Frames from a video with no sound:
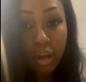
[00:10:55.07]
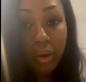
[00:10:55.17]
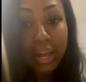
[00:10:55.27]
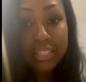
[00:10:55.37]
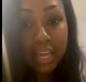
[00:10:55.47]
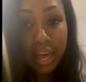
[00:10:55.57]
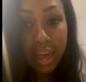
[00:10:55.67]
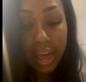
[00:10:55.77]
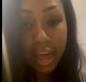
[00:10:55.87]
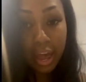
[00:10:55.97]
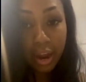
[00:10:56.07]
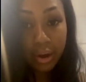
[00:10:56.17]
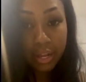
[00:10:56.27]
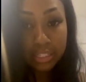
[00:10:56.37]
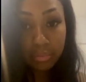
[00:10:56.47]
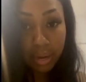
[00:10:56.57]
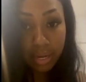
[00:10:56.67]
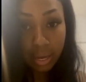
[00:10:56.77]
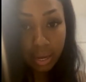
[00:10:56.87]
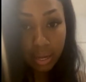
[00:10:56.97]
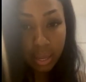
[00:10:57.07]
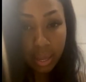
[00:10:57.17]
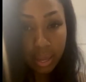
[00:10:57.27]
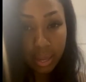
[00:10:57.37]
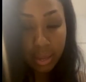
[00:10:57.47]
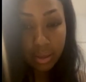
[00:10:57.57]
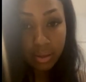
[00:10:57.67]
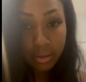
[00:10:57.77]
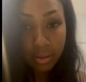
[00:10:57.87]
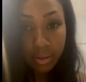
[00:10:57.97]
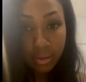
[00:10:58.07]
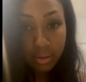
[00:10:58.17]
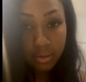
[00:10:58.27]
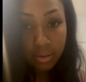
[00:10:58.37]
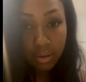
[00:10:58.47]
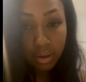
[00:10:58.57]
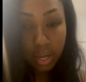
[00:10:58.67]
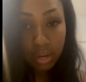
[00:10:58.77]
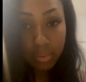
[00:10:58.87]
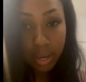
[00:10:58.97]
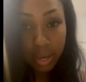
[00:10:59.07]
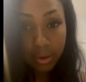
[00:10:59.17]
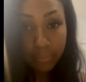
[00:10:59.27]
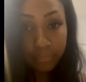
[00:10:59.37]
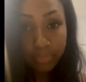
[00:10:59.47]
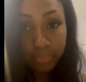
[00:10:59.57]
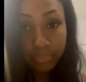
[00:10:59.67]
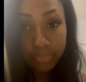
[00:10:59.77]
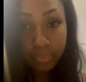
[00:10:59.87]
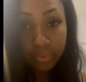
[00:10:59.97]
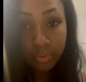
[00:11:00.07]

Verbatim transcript: Oh, they said add her. That's somebody I gotta add. Yeah, add her. Okay, let me add.